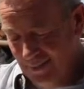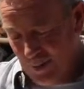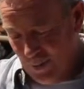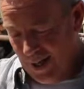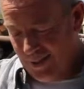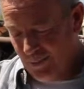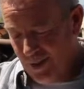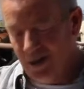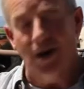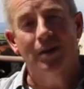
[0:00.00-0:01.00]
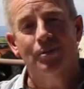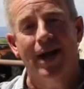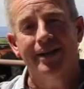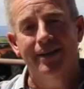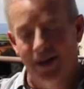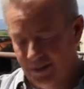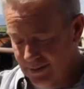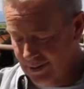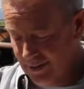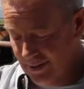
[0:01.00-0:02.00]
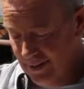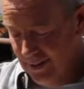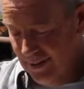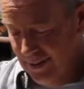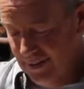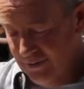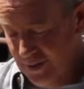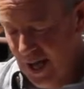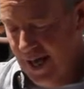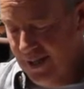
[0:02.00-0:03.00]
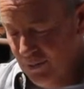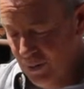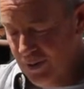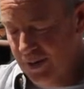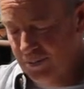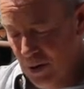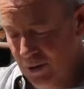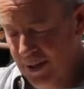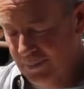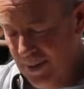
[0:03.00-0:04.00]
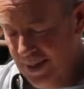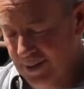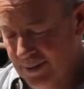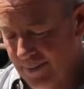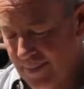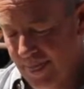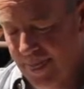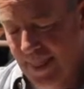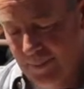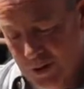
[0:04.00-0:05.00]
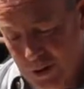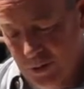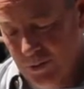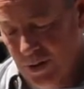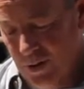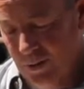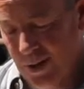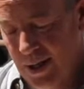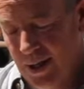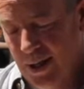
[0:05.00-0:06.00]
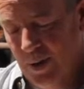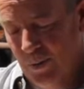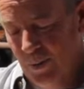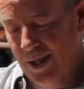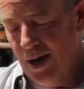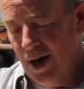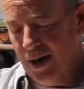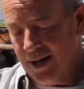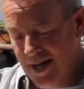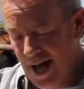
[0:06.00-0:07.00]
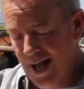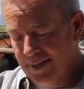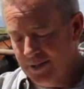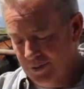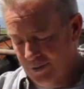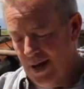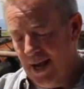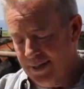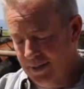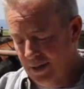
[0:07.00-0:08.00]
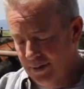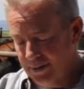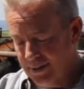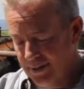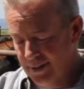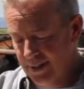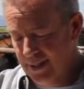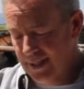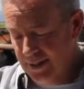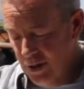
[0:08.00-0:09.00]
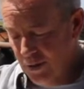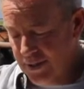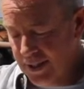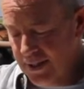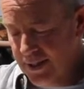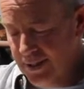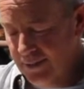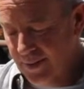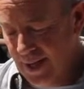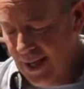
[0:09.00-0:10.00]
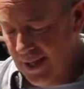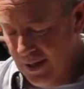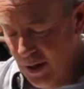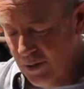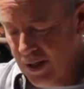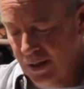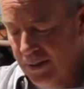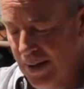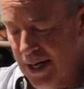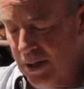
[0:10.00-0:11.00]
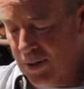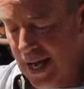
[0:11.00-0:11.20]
Number one, we are all rag dolls, flawed and wounded, broken and bent. Number two, though, we are God's rag dolls. He knows us and knows all about our